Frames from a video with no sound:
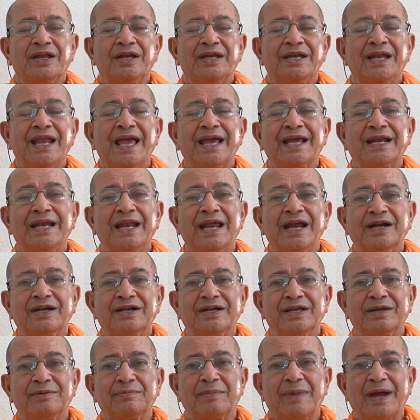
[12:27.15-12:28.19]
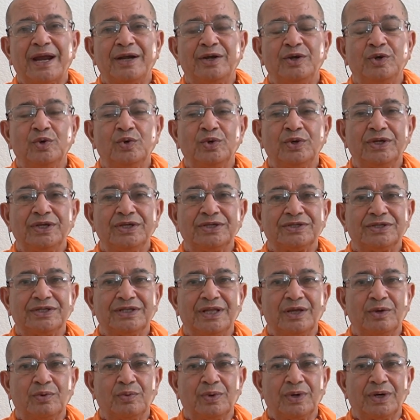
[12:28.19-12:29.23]
neglecting my duties in
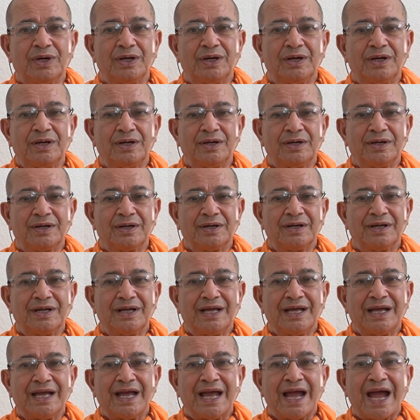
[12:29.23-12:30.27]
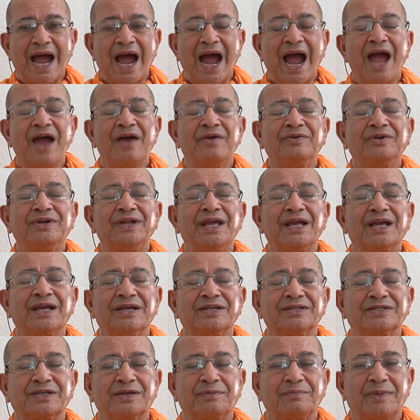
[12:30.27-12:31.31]
the world. I have
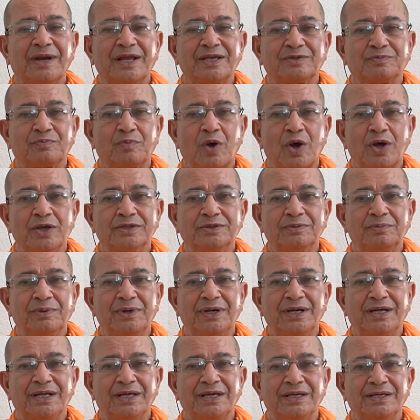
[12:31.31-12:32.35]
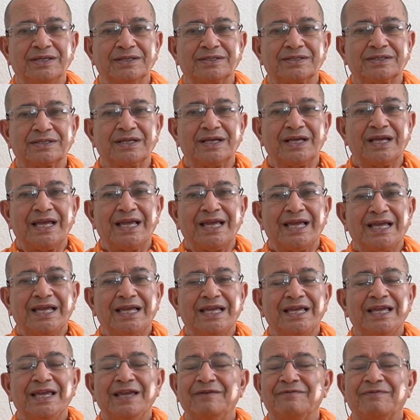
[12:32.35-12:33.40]
taken some responsibilities.
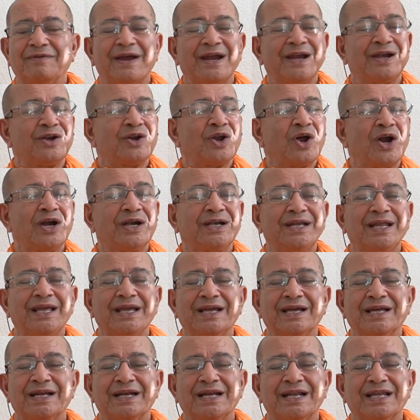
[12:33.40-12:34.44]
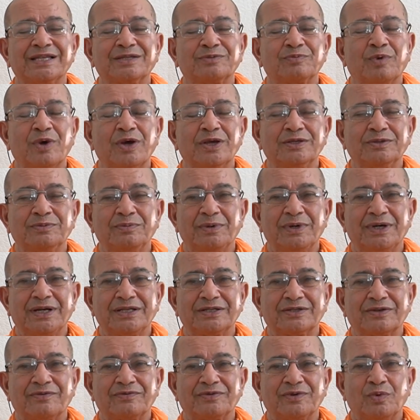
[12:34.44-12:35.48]
If I had not taken
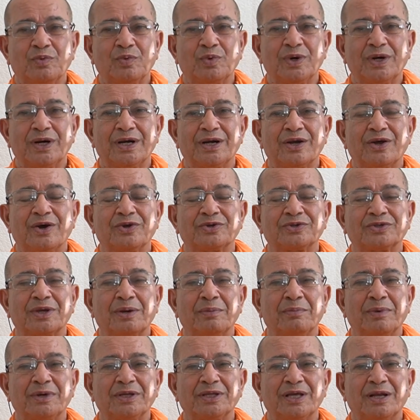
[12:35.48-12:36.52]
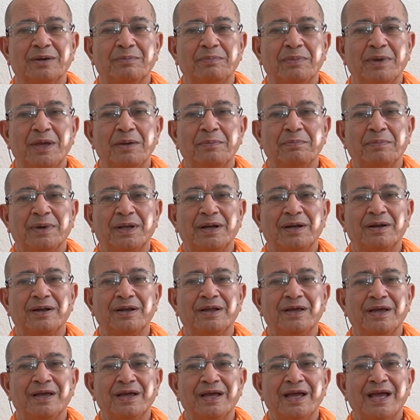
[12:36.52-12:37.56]
responsibilities of the world or some other people,
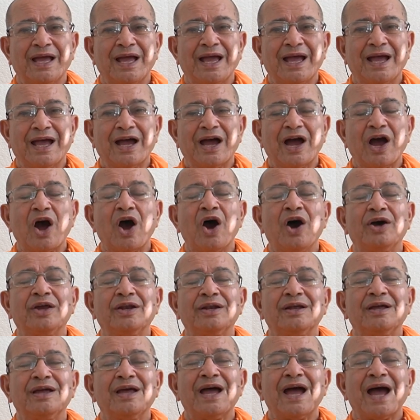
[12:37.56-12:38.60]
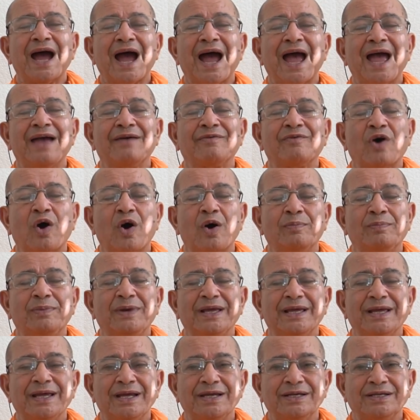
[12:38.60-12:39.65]
or I have
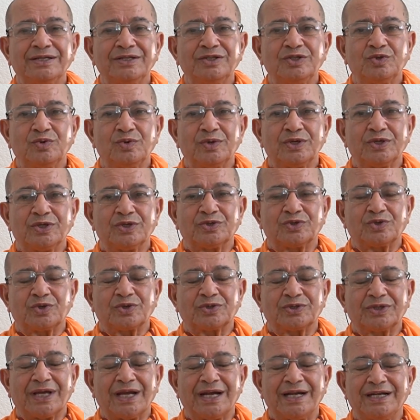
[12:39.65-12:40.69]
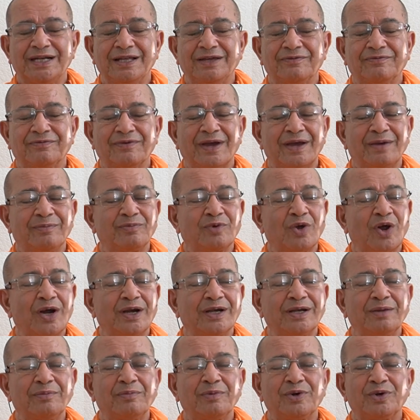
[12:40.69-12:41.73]
obligations towards the society, if I am not
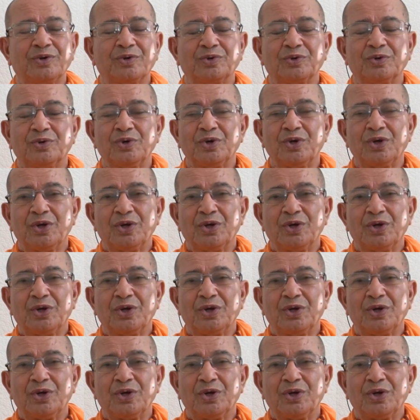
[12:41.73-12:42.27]
able to